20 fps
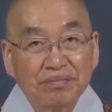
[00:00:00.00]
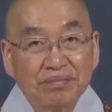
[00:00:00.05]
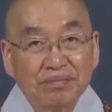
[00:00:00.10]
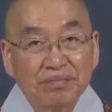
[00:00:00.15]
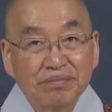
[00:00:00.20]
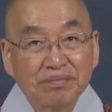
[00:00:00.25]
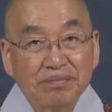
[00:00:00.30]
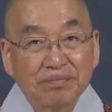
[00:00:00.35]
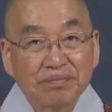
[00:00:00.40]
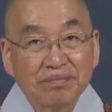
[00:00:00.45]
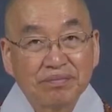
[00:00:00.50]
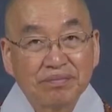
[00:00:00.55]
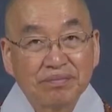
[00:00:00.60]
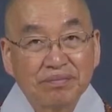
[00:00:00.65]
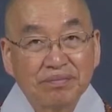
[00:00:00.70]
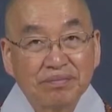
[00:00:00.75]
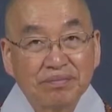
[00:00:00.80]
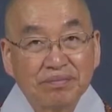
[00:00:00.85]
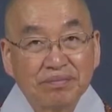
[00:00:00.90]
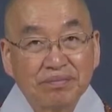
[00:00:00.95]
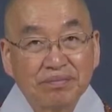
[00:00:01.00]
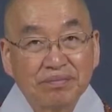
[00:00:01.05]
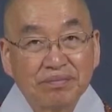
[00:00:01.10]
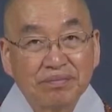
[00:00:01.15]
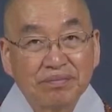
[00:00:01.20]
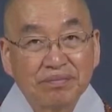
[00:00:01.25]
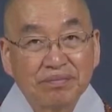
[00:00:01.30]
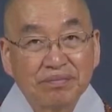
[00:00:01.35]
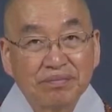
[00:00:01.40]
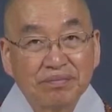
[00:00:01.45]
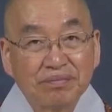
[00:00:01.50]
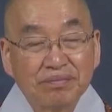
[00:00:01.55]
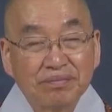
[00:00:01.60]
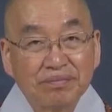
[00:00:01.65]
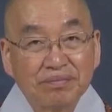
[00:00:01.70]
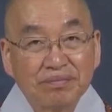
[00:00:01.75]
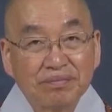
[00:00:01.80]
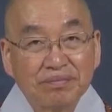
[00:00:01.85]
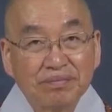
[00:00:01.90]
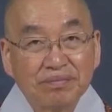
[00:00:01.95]

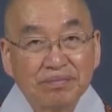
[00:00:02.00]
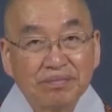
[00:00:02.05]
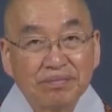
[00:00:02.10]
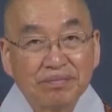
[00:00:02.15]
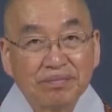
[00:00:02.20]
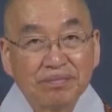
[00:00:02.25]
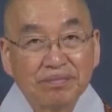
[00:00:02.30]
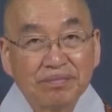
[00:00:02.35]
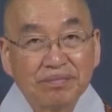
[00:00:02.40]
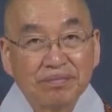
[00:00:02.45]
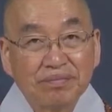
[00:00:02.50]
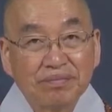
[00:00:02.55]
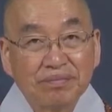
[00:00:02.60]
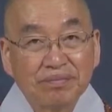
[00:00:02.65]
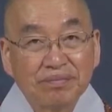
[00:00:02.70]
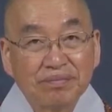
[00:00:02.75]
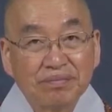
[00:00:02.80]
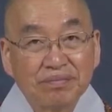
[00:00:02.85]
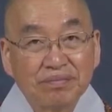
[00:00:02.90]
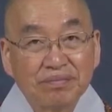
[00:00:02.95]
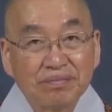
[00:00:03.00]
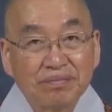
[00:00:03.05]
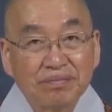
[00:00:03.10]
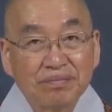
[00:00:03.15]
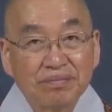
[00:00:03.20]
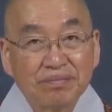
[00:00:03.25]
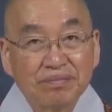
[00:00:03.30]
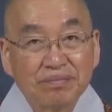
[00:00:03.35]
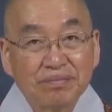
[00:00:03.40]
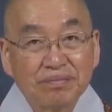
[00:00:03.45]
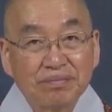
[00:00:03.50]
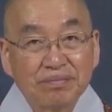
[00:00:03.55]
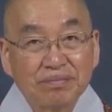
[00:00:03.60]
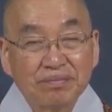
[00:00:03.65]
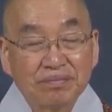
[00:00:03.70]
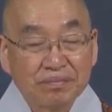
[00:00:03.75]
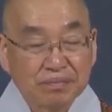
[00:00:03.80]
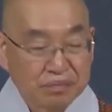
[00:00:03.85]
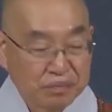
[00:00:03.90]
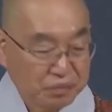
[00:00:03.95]

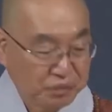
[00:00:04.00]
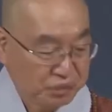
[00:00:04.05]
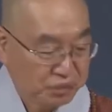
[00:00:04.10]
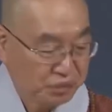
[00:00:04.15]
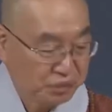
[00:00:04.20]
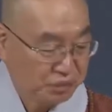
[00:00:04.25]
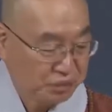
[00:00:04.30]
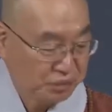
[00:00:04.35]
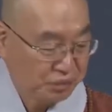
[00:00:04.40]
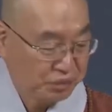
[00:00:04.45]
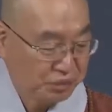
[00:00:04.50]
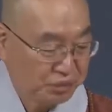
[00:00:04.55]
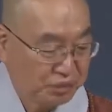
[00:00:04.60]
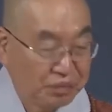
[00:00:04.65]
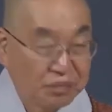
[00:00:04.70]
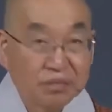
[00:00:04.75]
(no one is talking)